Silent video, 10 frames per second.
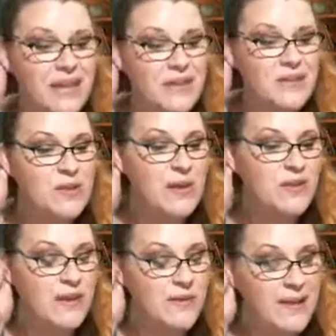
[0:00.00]
So
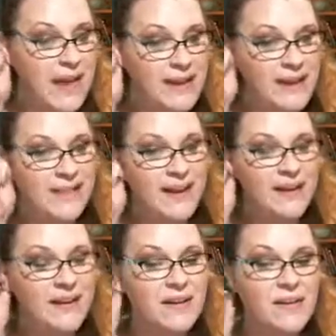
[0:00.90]
if I re-edit
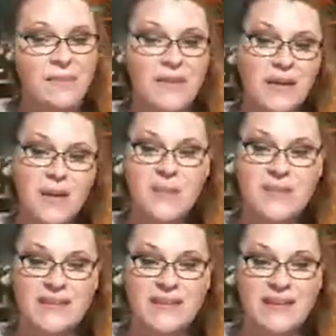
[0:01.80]
that Cohen
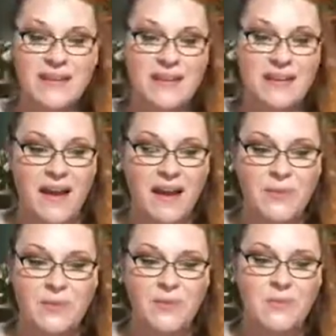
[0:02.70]
scene, then I
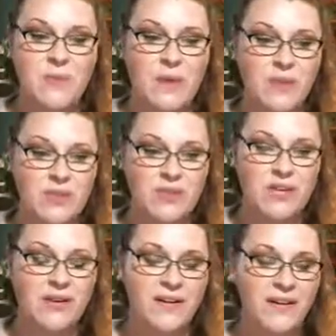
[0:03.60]
will
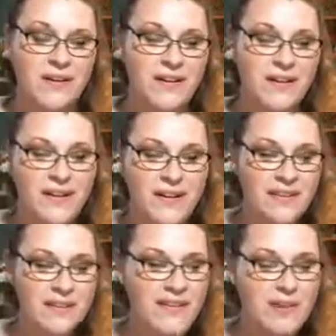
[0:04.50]
share it on here. I
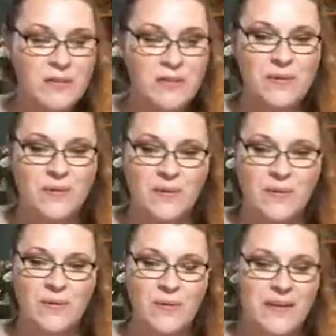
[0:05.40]
think that'll be really
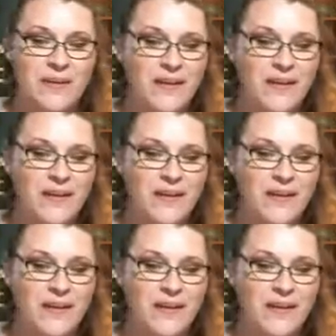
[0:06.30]
cool.